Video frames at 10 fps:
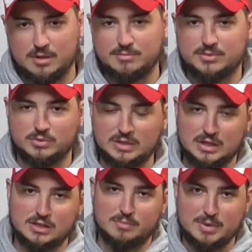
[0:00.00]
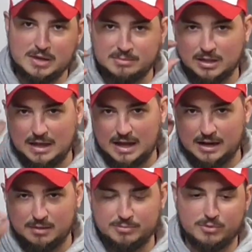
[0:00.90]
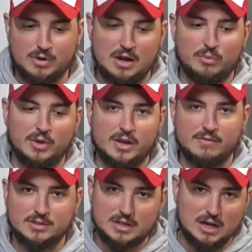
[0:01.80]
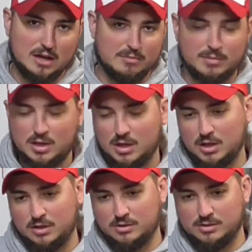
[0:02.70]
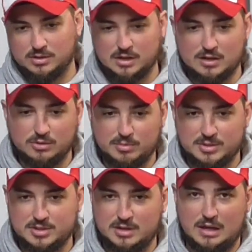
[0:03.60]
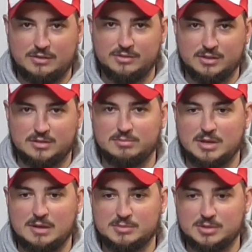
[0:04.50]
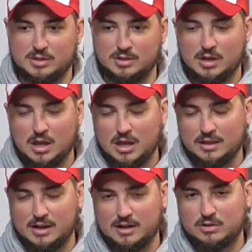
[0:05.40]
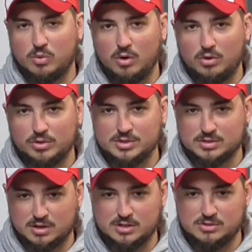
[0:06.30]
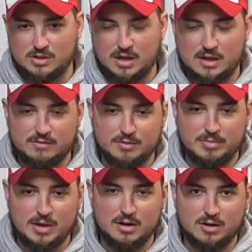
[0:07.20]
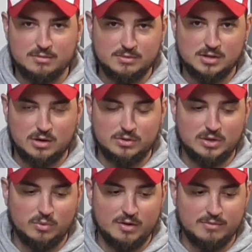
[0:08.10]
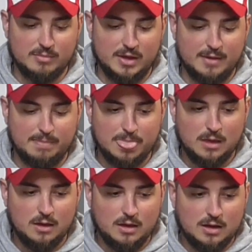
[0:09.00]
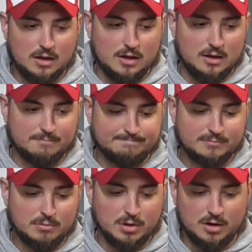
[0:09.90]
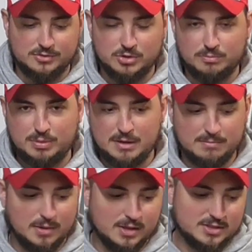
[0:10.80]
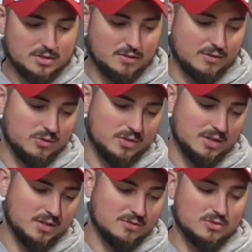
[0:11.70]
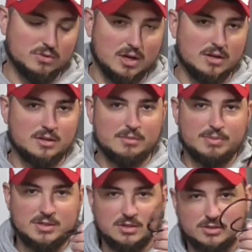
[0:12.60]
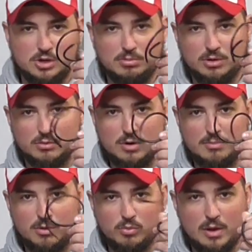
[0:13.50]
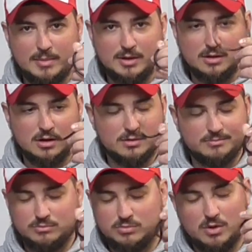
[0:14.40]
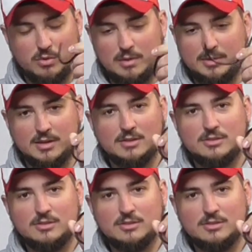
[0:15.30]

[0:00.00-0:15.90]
So getting your Peep to line up the right way every time, you gotta do a bunch of nonsense. Sometimes the higher quality strings you have, the better, you know, you get away from that. But on a tube Peep, basically, if you know what that is, you got a piece of tubular rubber webbing, or not webbing,